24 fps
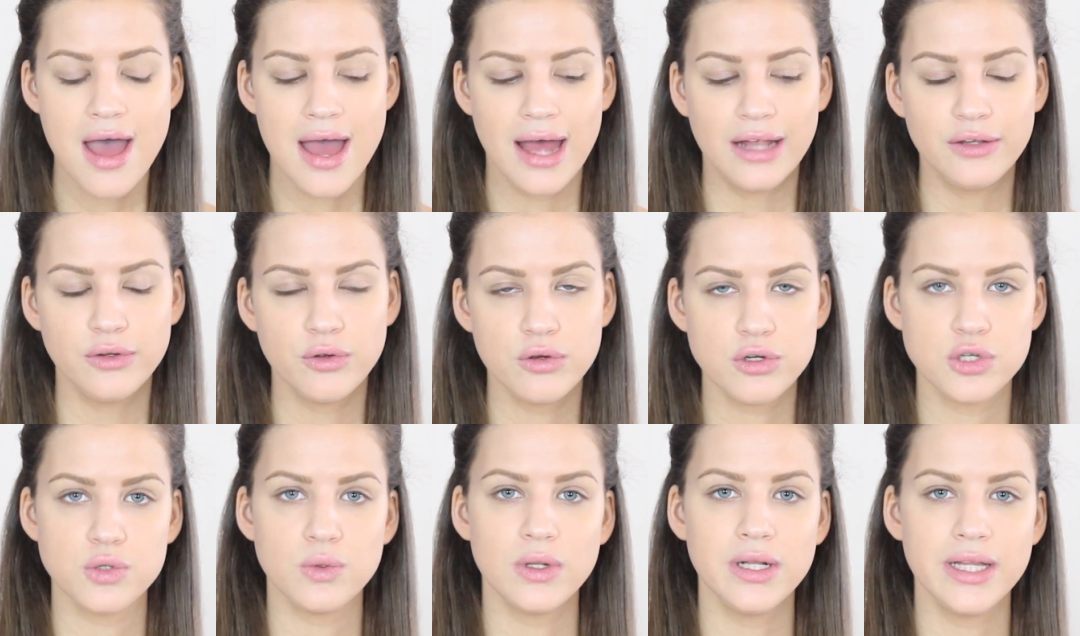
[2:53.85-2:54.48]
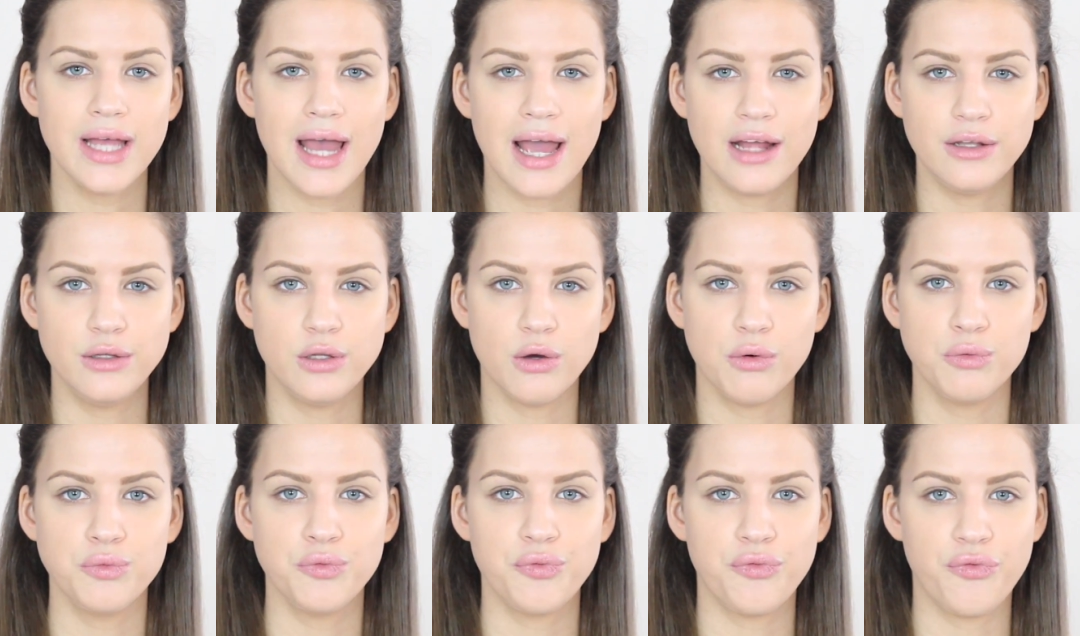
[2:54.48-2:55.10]
and usually I
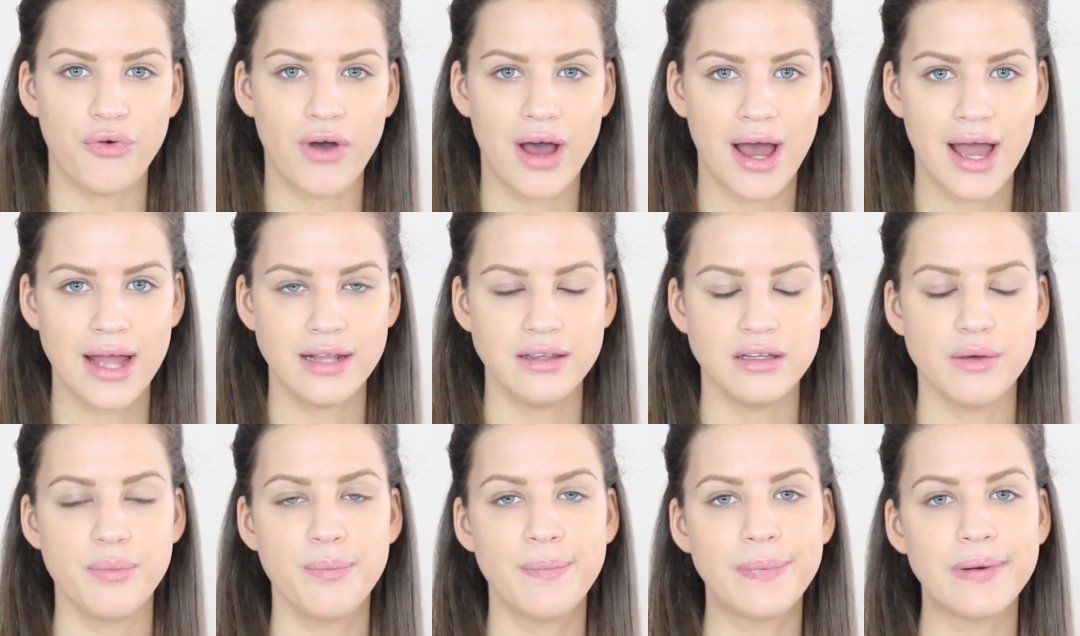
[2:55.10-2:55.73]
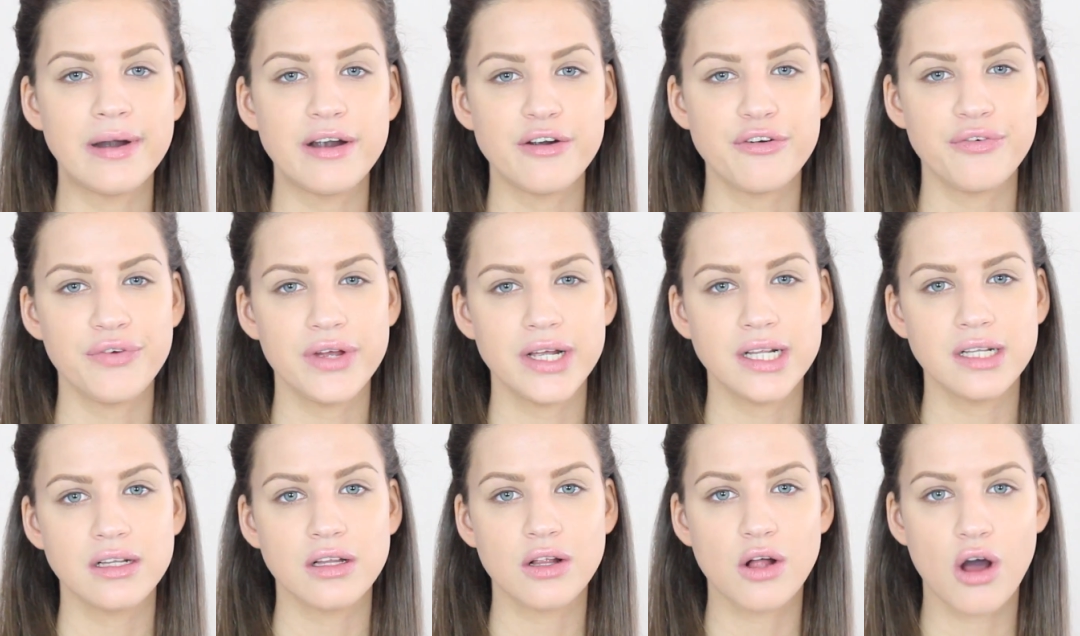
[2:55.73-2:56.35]
don't find the
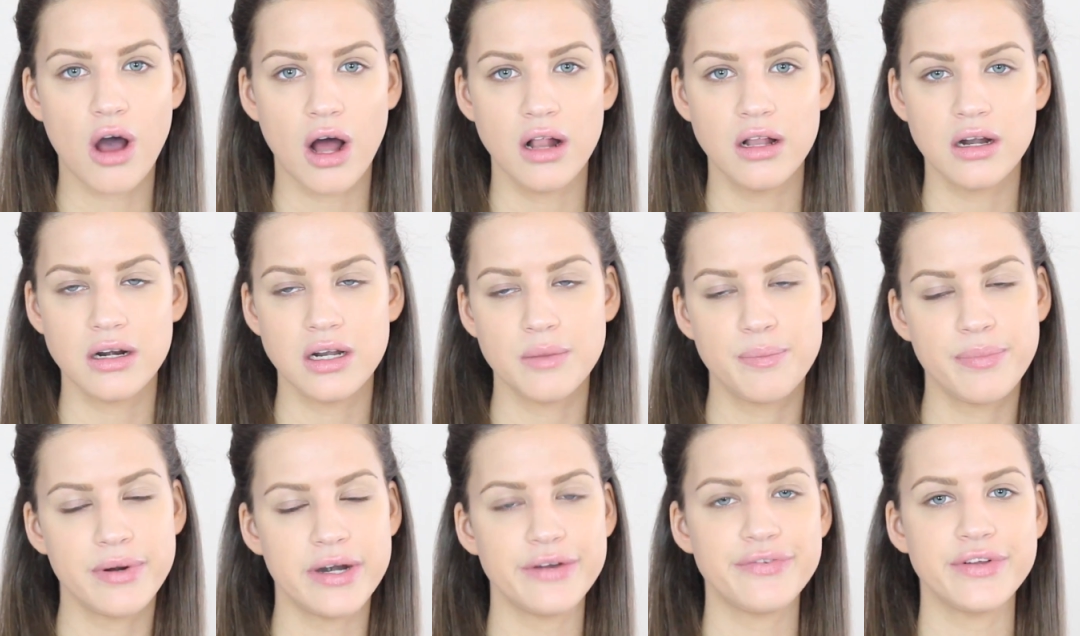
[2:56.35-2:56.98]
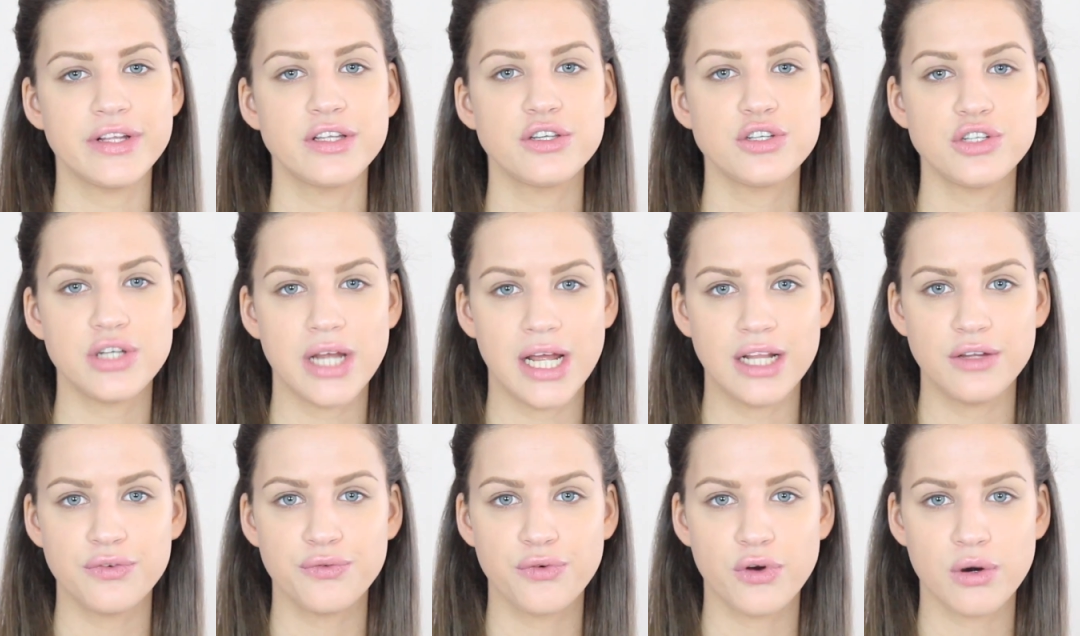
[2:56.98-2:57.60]
perfect color, the perfect
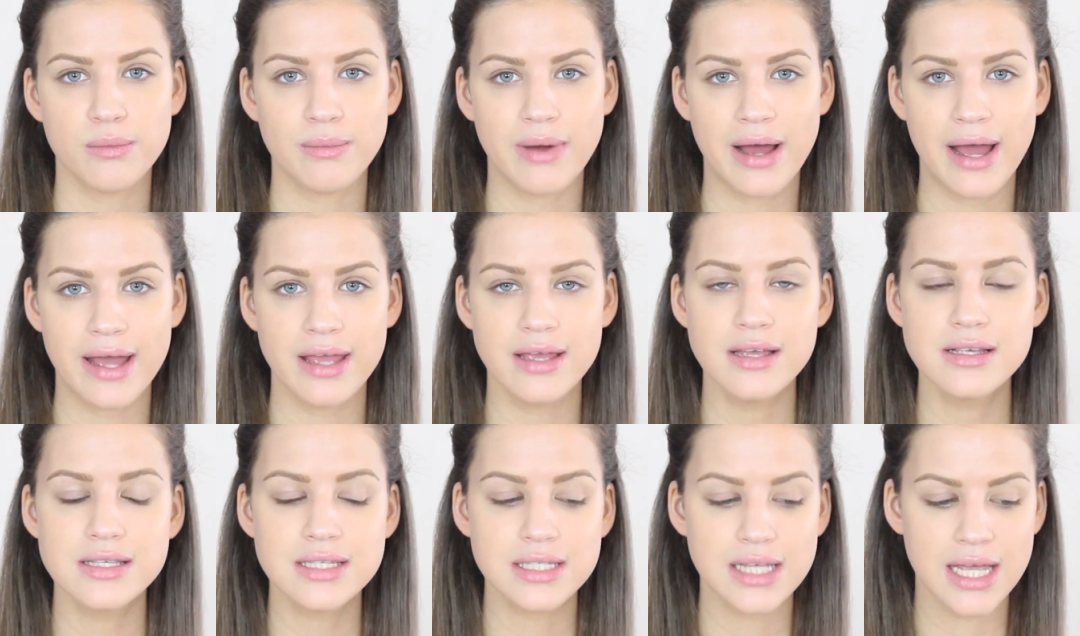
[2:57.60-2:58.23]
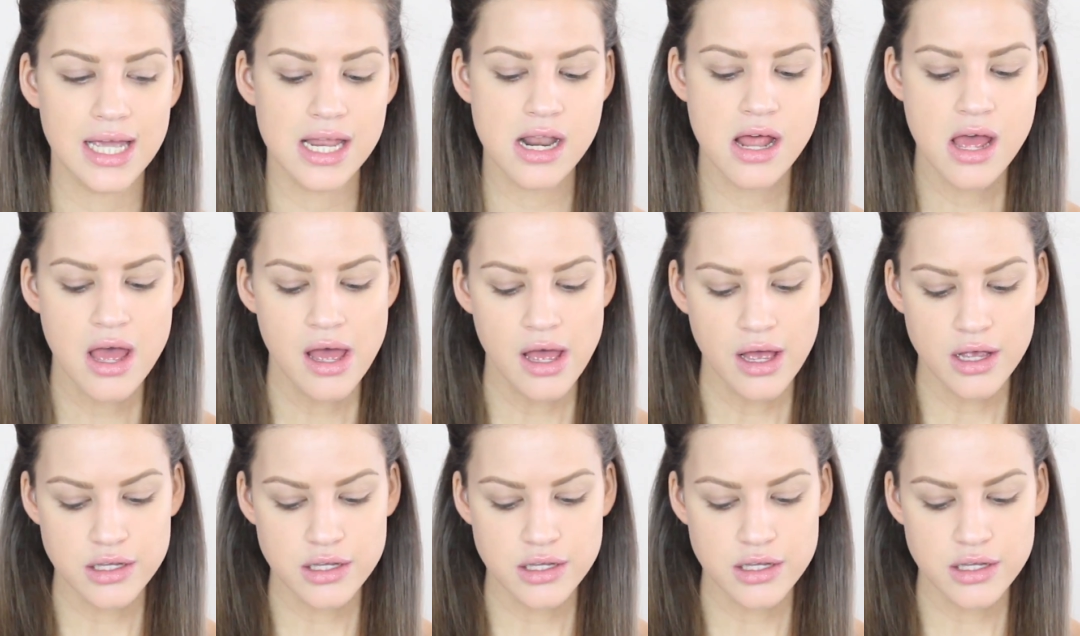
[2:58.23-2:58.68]
shade for my skin.